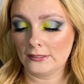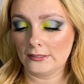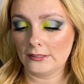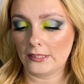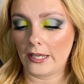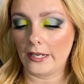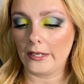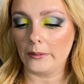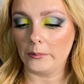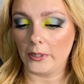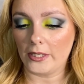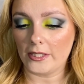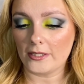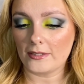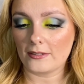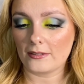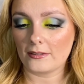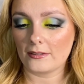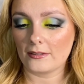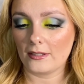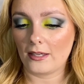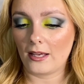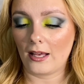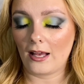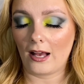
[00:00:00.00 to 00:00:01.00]
Anyways,
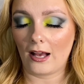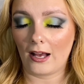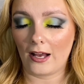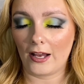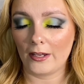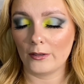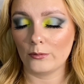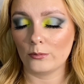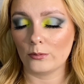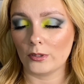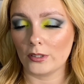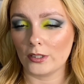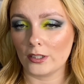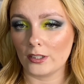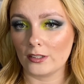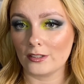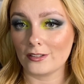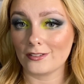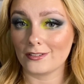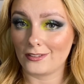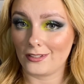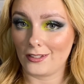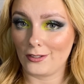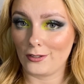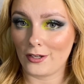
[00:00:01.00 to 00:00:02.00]
I will
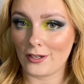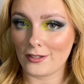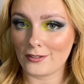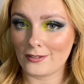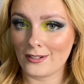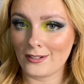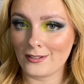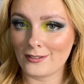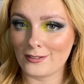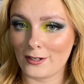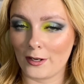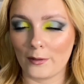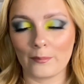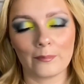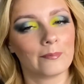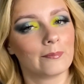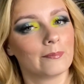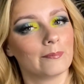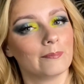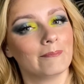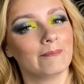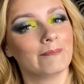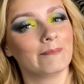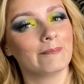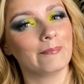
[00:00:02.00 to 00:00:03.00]
see you guys next time.
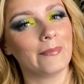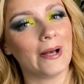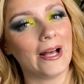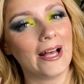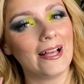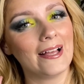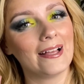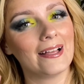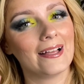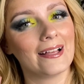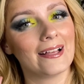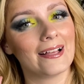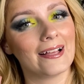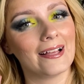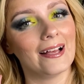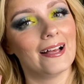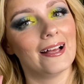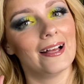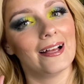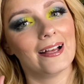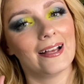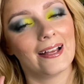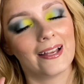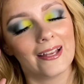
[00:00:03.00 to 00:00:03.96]
Bye!